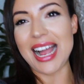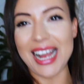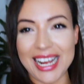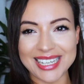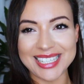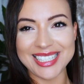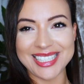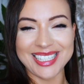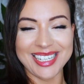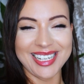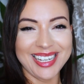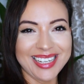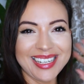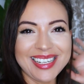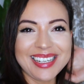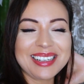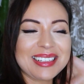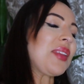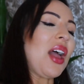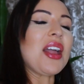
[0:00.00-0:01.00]

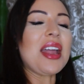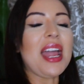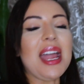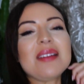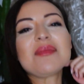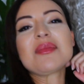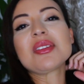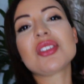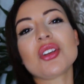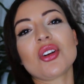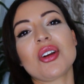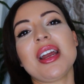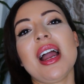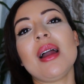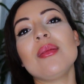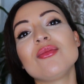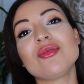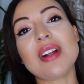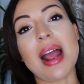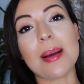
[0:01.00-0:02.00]
action. Okay, sorry,
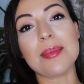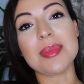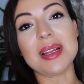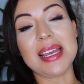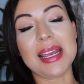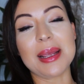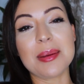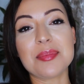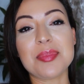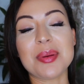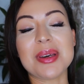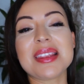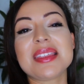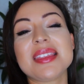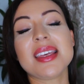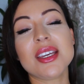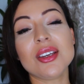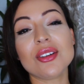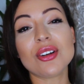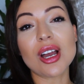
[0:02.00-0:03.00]
I'm rambling,
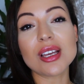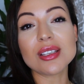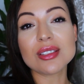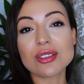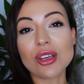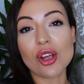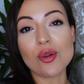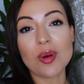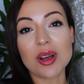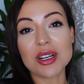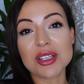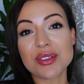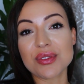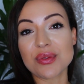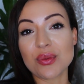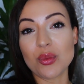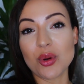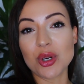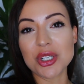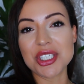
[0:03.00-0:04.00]
but thank you guys so much
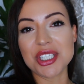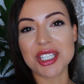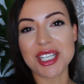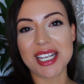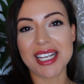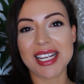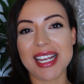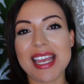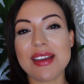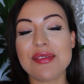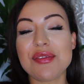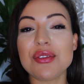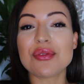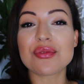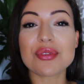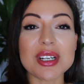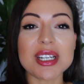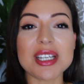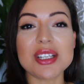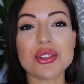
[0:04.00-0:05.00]
for watching. If you
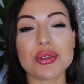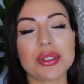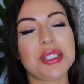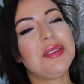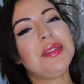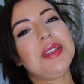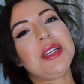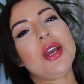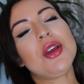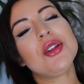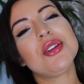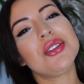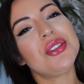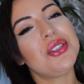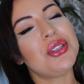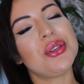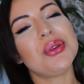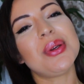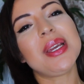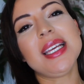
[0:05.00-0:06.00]
really enjoyed the video,
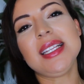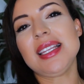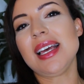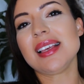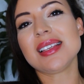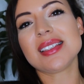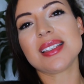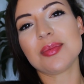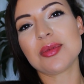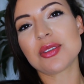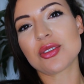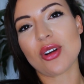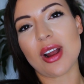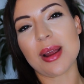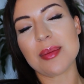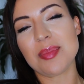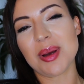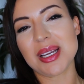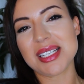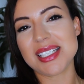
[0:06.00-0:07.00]
do hit that
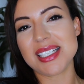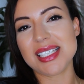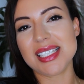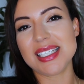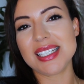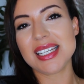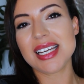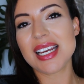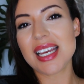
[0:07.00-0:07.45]
subscribe button.